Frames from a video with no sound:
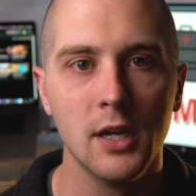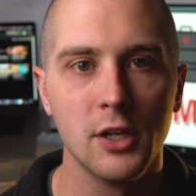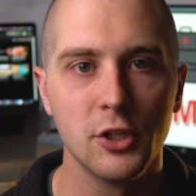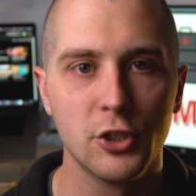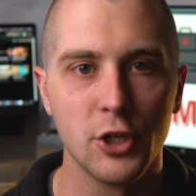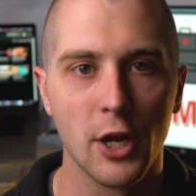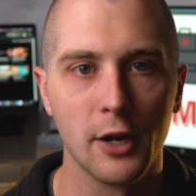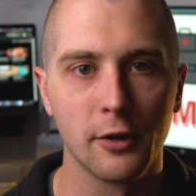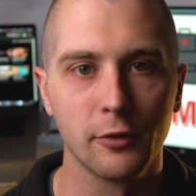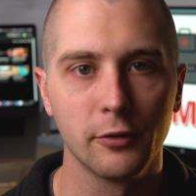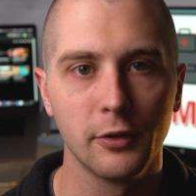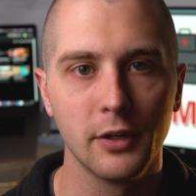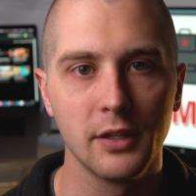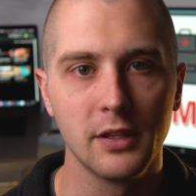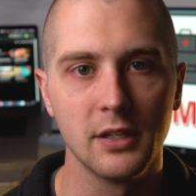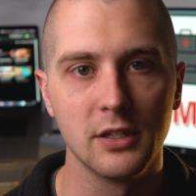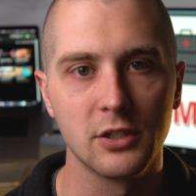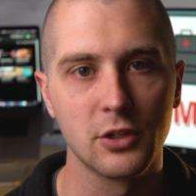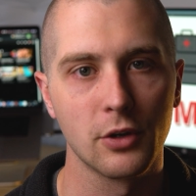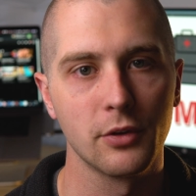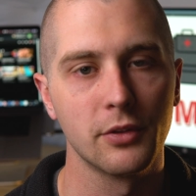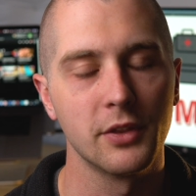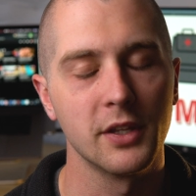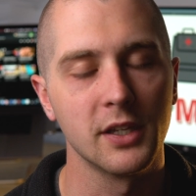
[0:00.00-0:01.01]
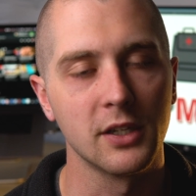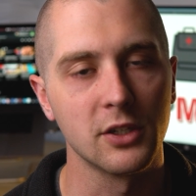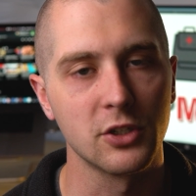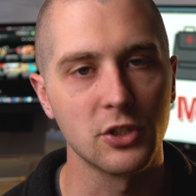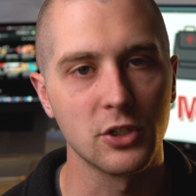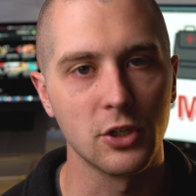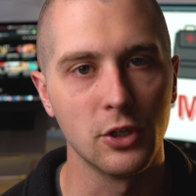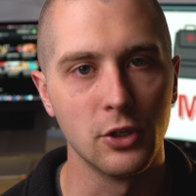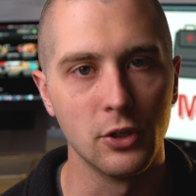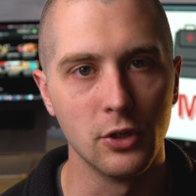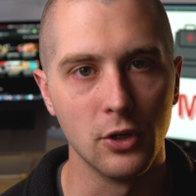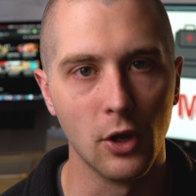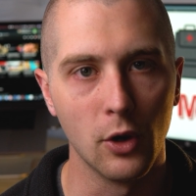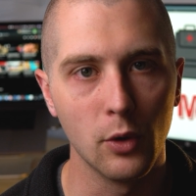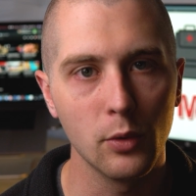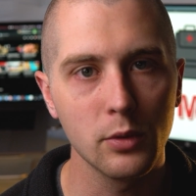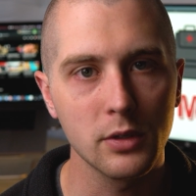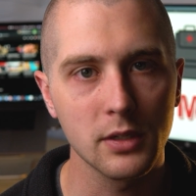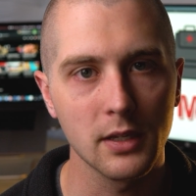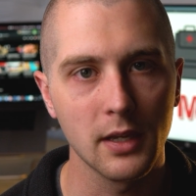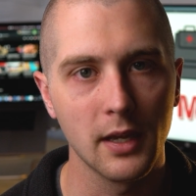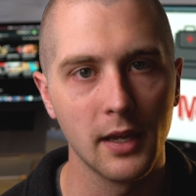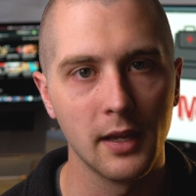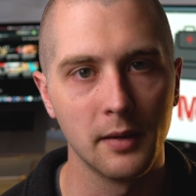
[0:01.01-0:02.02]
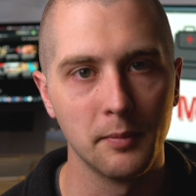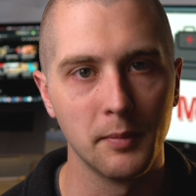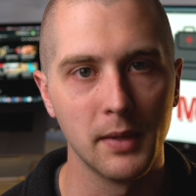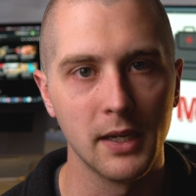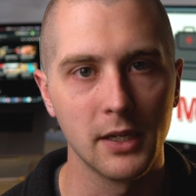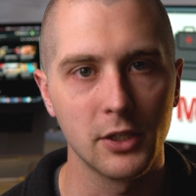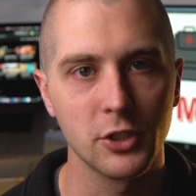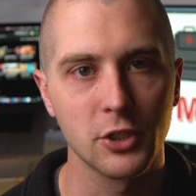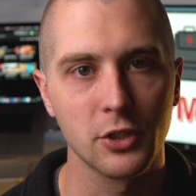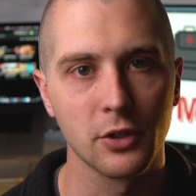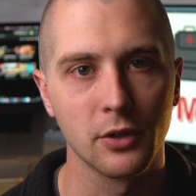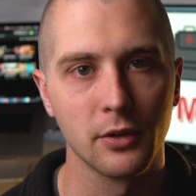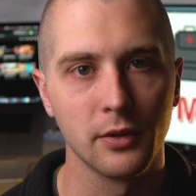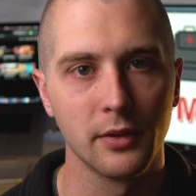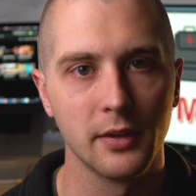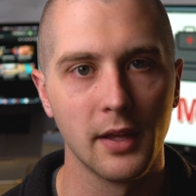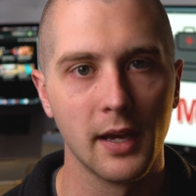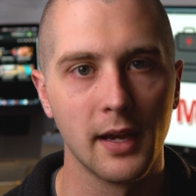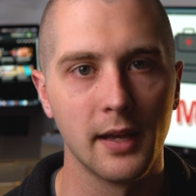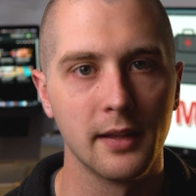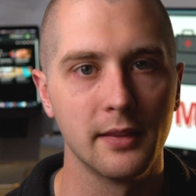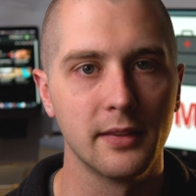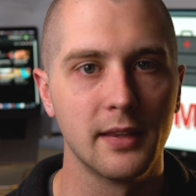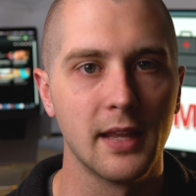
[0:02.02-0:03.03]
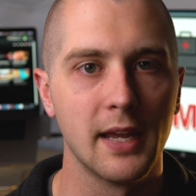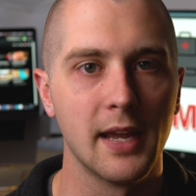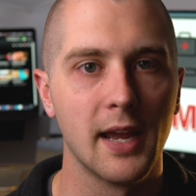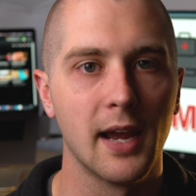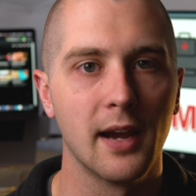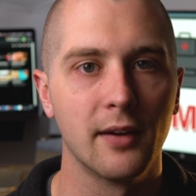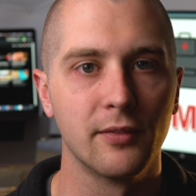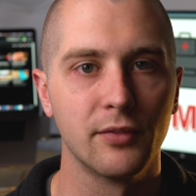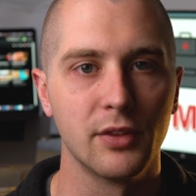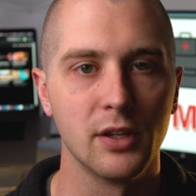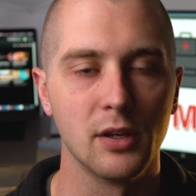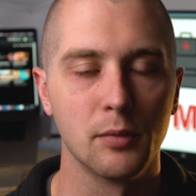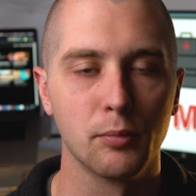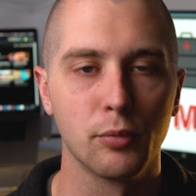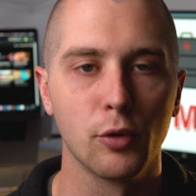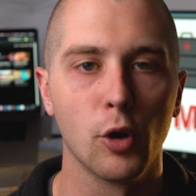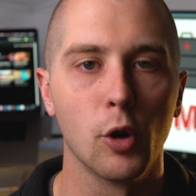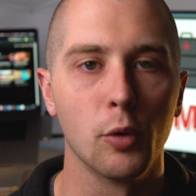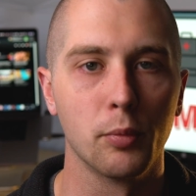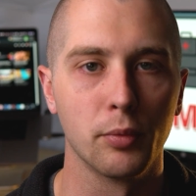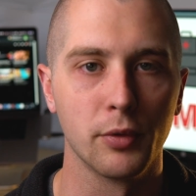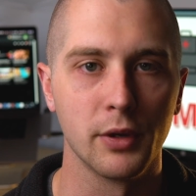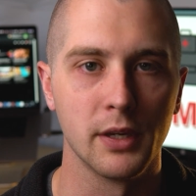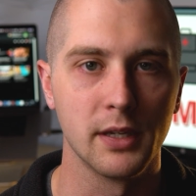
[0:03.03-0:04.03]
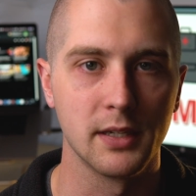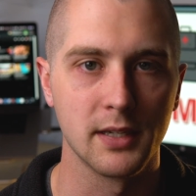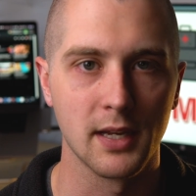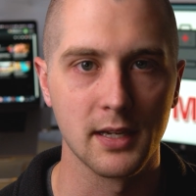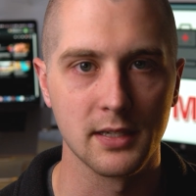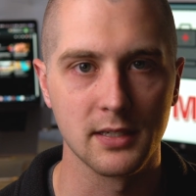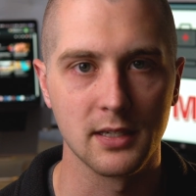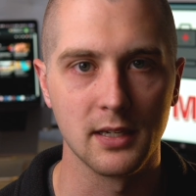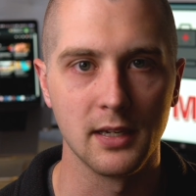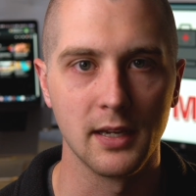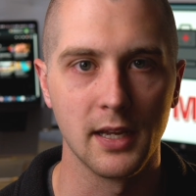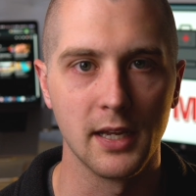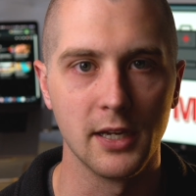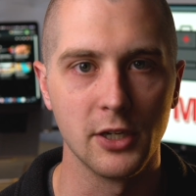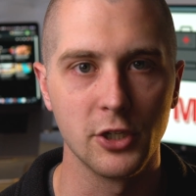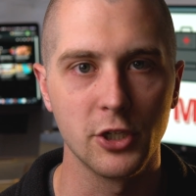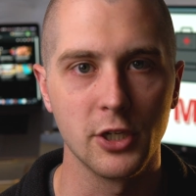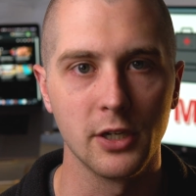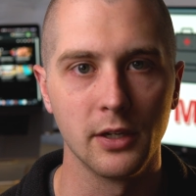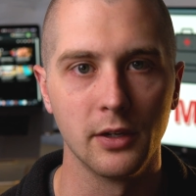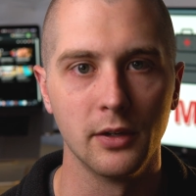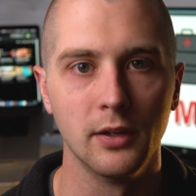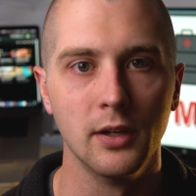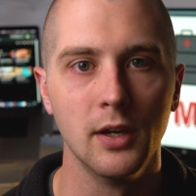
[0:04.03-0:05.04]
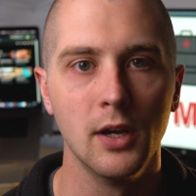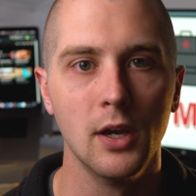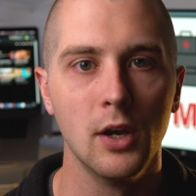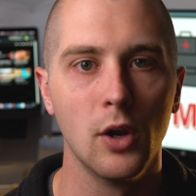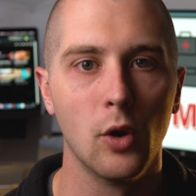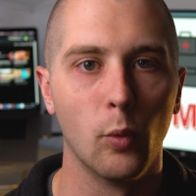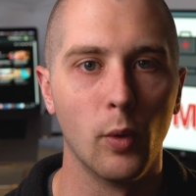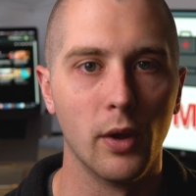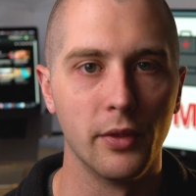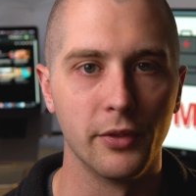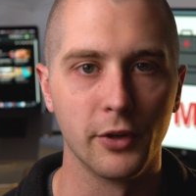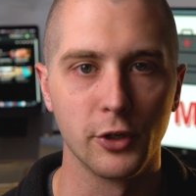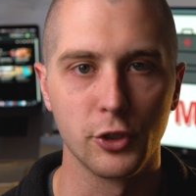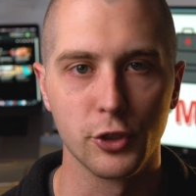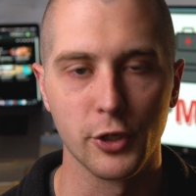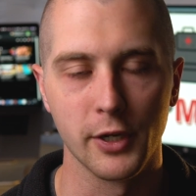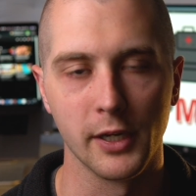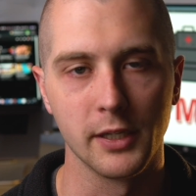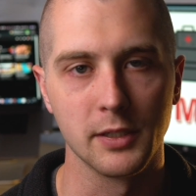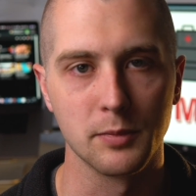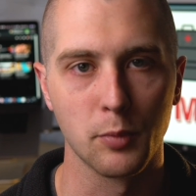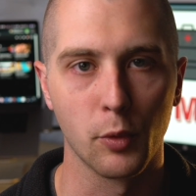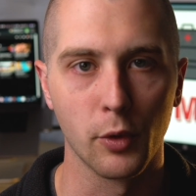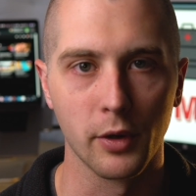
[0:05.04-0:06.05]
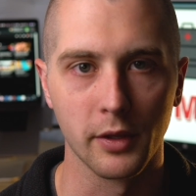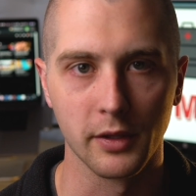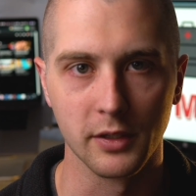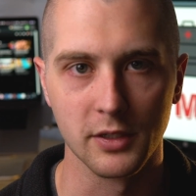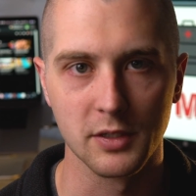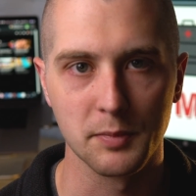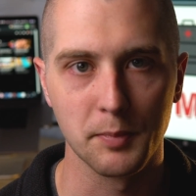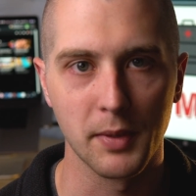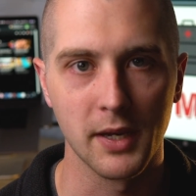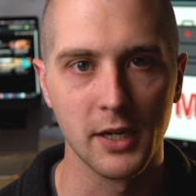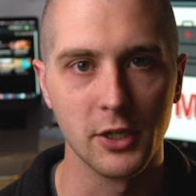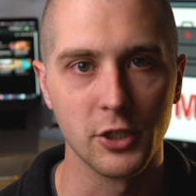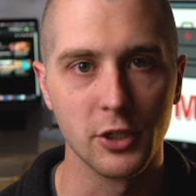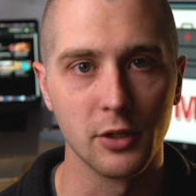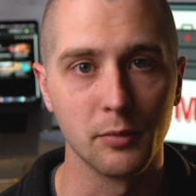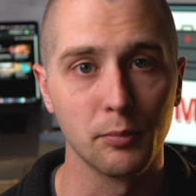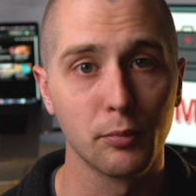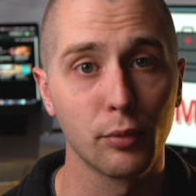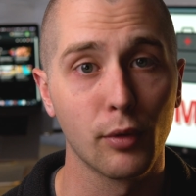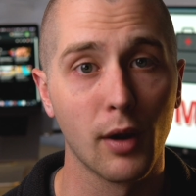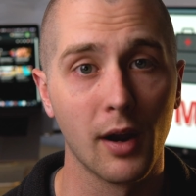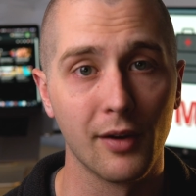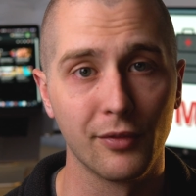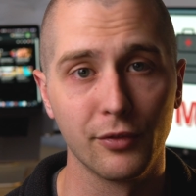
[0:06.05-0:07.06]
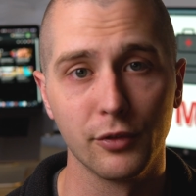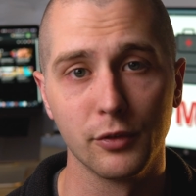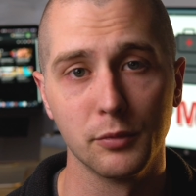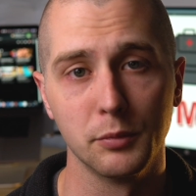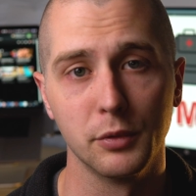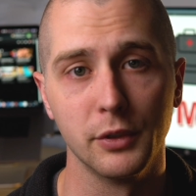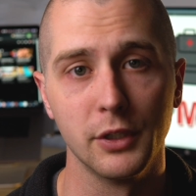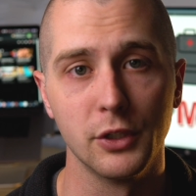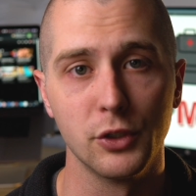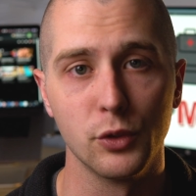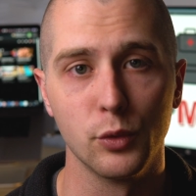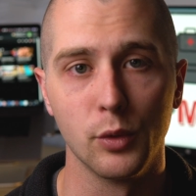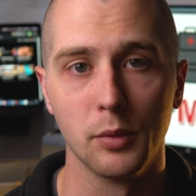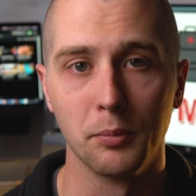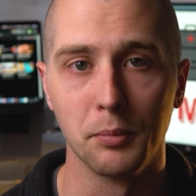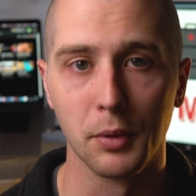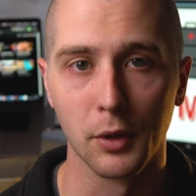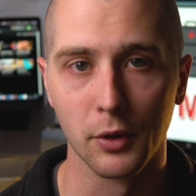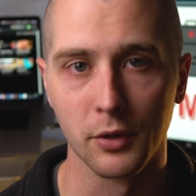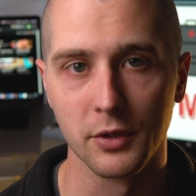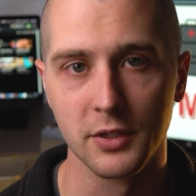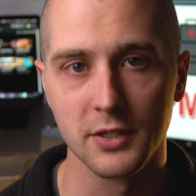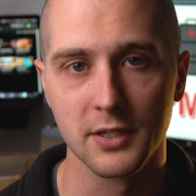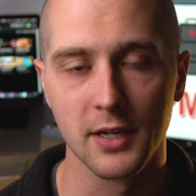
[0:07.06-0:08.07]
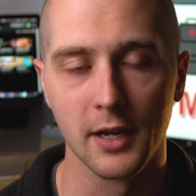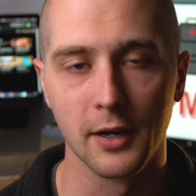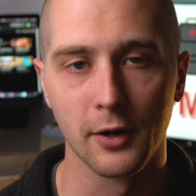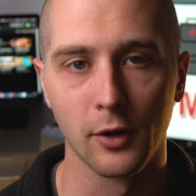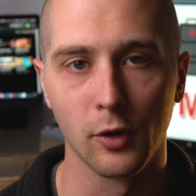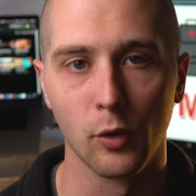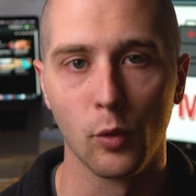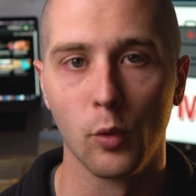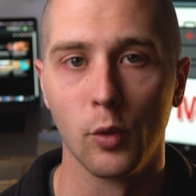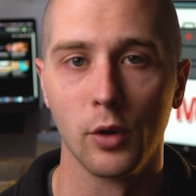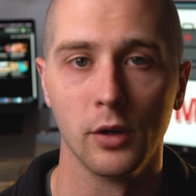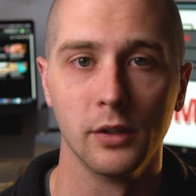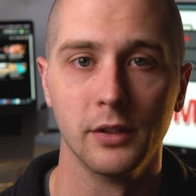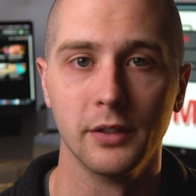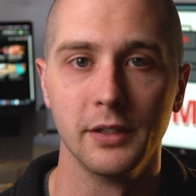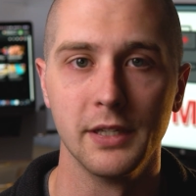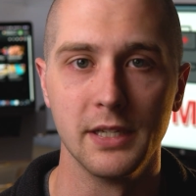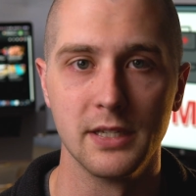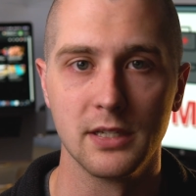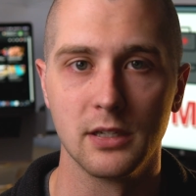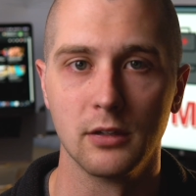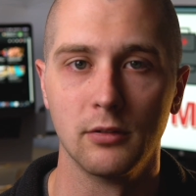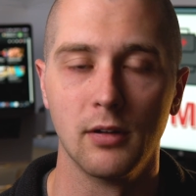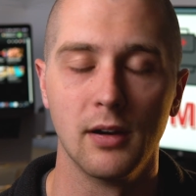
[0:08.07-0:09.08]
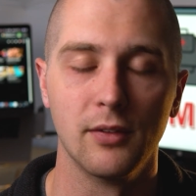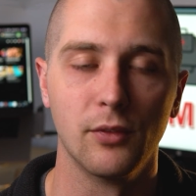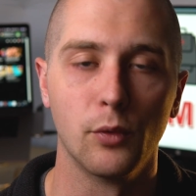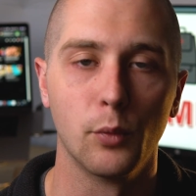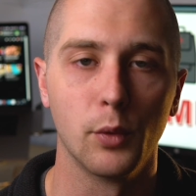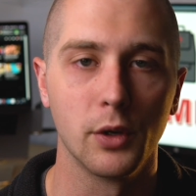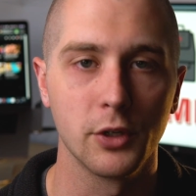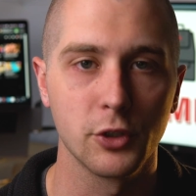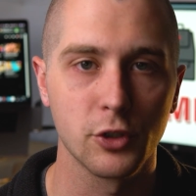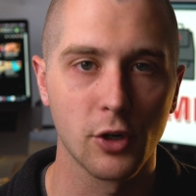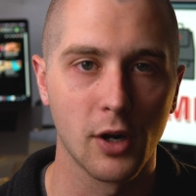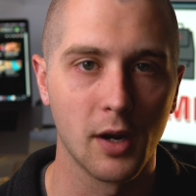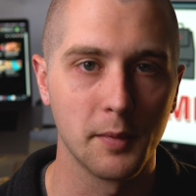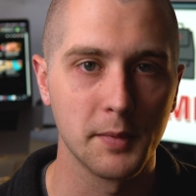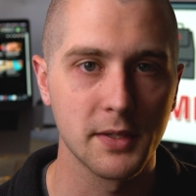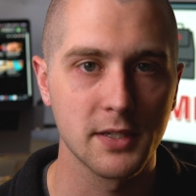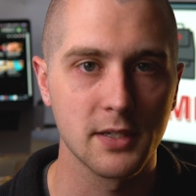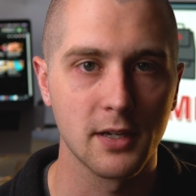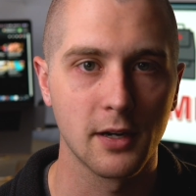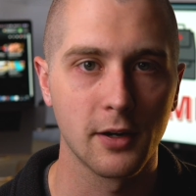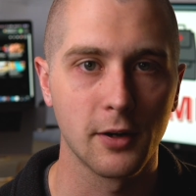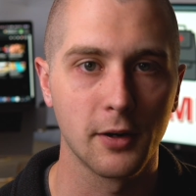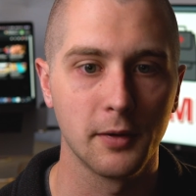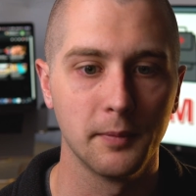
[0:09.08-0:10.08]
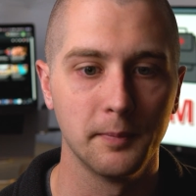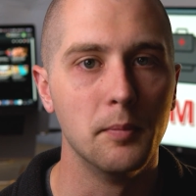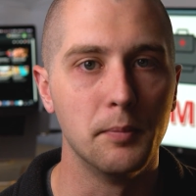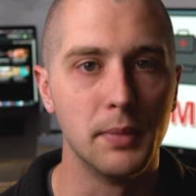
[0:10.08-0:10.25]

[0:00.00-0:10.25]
Generally, these are things to note and make sure that they have the appropriate destination when they're transporting this patient, preferably to a burn center or at least a level one trauma center.